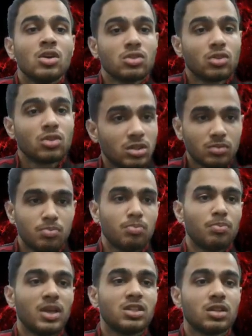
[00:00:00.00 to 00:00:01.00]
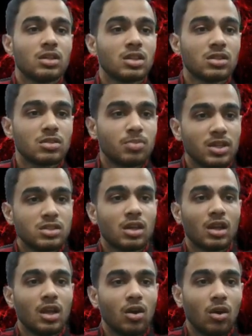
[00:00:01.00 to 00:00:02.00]
So this is
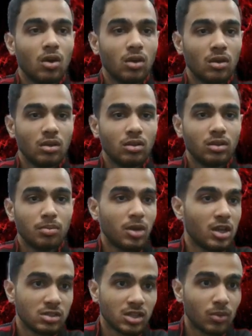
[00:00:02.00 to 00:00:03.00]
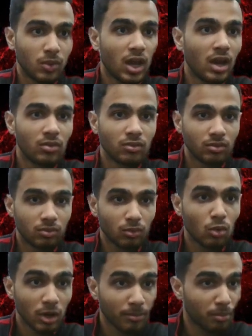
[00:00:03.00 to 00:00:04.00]
basically all the players that we have
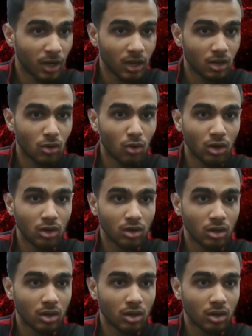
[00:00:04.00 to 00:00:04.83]
who can play a good